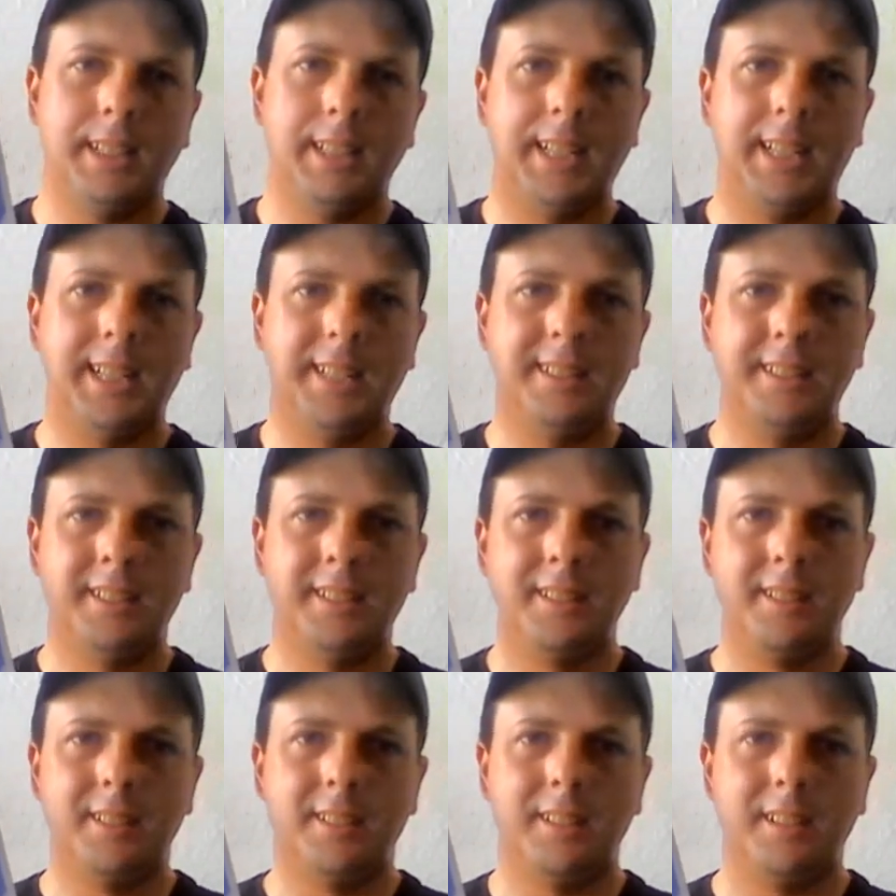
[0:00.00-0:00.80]

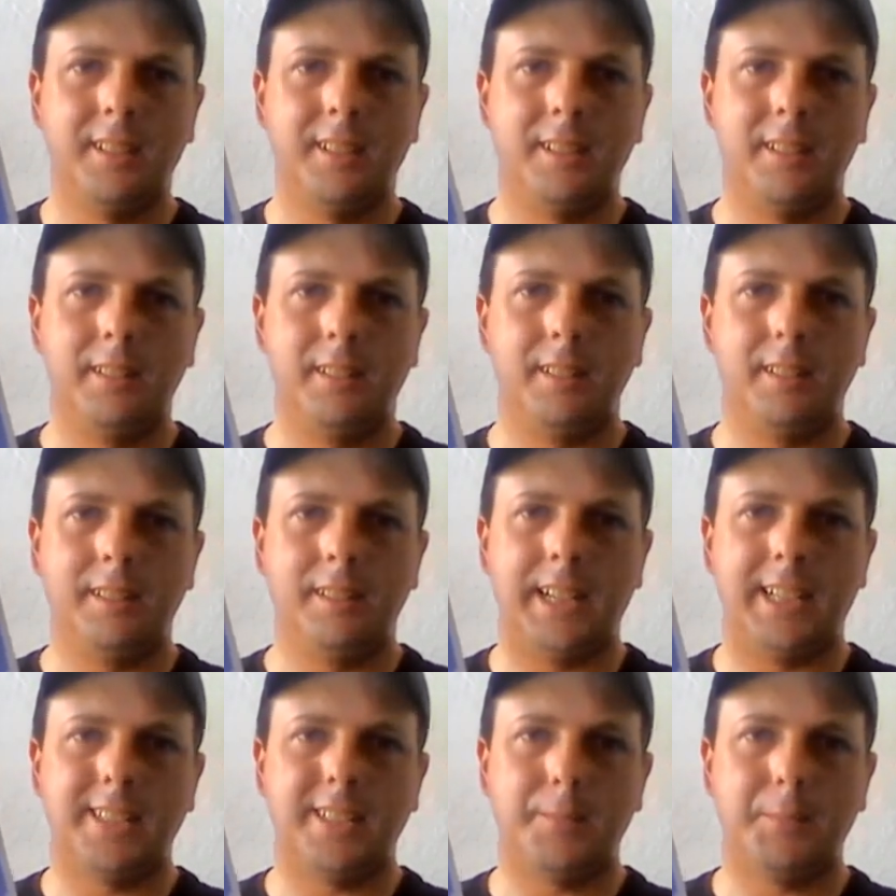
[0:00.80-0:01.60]
And
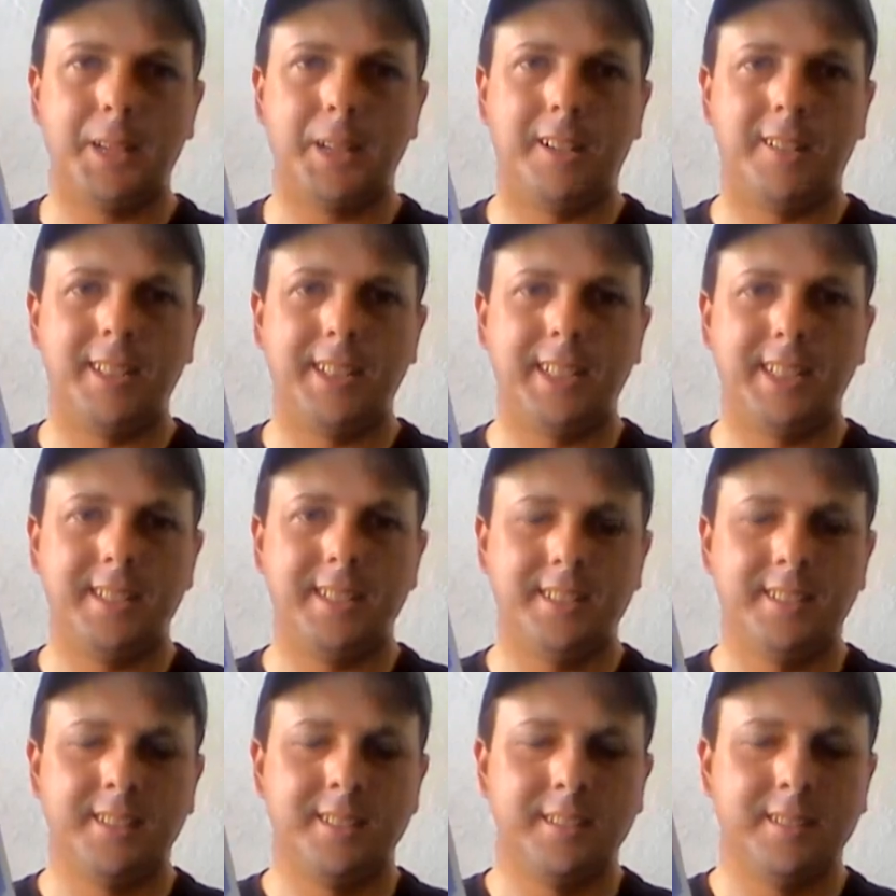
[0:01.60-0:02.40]
that's about
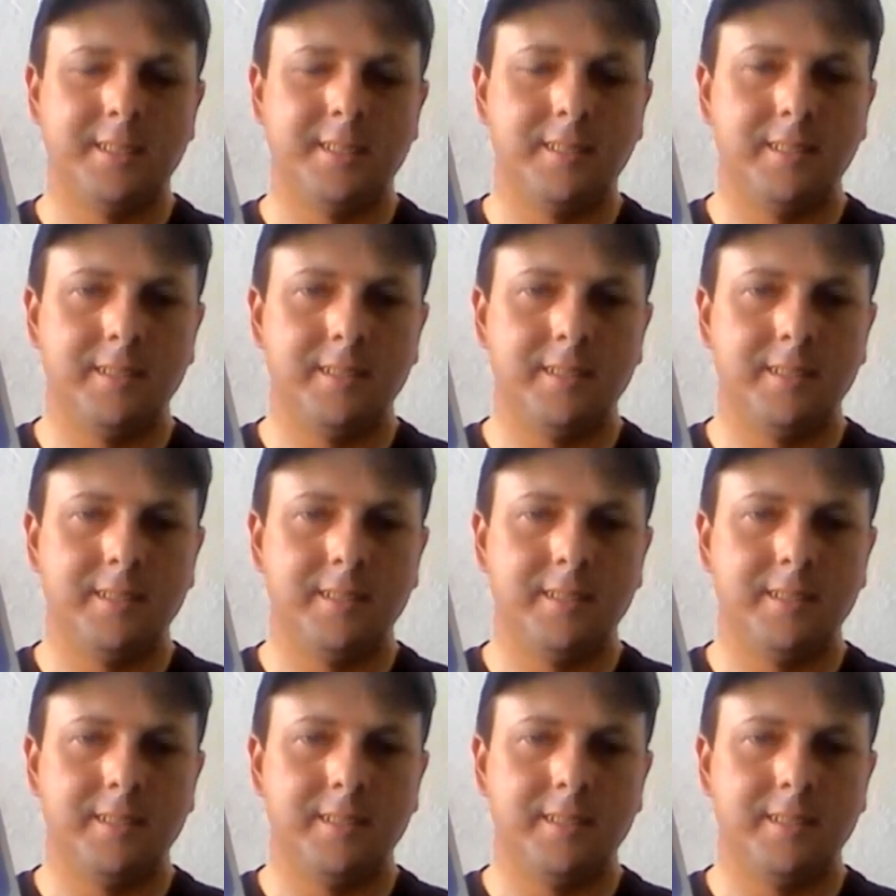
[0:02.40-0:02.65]
it.